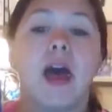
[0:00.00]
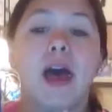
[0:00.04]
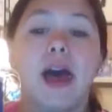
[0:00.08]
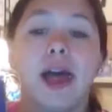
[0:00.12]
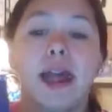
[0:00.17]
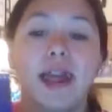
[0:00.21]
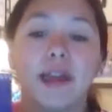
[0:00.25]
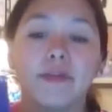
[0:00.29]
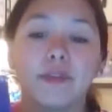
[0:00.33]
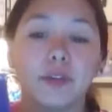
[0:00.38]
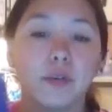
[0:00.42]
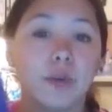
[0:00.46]
I
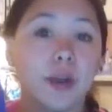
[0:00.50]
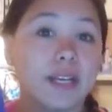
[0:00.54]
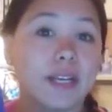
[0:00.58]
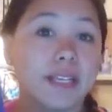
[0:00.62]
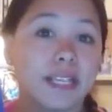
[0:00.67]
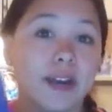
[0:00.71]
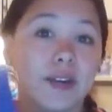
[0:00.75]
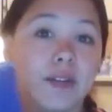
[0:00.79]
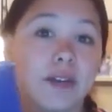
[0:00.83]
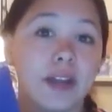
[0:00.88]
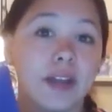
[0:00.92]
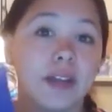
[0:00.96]
have to write
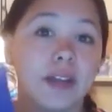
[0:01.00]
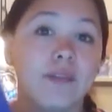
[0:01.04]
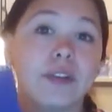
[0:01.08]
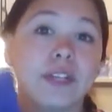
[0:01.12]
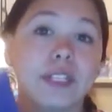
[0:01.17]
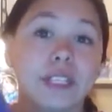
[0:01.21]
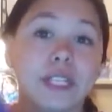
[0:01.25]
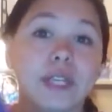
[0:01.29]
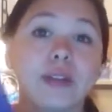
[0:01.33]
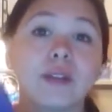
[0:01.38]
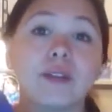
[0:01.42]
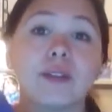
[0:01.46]
down every
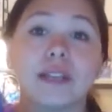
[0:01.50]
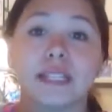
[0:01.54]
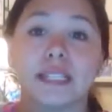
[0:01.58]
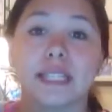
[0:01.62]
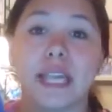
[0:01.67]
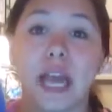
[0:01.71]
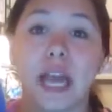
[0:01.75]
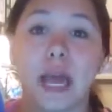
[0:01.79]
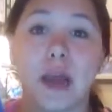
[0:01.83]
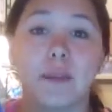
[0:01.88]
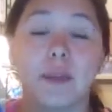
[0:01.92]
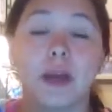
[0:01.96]
single
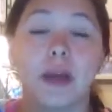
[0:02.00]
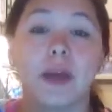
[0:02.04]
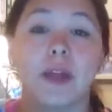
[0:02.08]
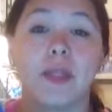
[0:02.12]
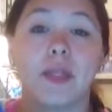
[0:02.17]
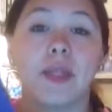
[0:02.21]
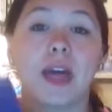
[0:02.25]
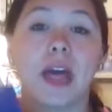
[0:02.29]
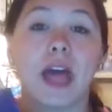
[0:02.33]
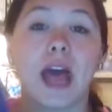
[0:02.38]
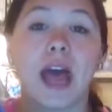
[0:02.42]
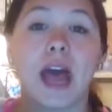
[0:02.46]
exam
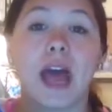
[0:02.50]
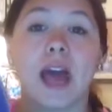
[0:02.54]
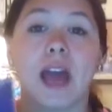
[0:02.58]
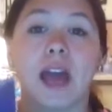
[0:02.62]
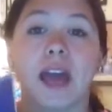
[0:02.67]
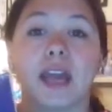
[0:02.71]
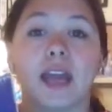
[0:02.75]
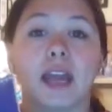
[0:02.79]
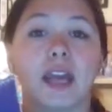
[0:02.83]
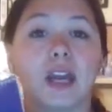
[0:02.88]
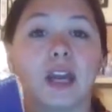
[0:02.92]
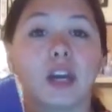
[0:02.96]
that
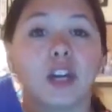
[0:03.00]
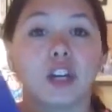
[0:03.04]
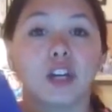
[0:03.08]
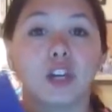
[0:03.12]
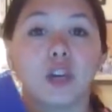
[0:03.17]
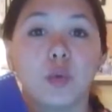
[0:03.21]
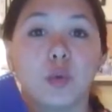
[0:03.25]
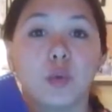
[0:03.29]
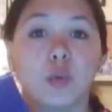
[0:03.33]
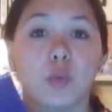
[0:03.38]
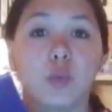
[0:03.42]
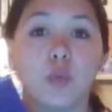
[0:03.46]
I
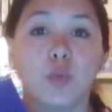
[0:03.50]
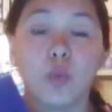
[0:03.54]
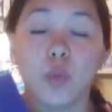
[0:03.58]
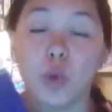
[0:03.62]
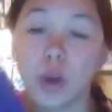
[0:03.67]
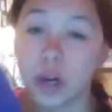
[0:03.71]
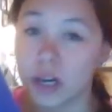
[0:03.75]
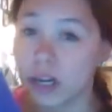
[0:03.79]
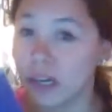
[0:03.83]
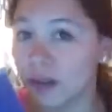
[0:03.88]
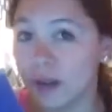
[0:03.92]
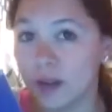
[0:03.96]

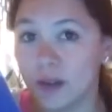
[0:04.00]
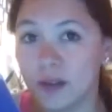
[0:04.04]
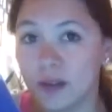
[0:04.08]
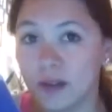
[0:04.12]
work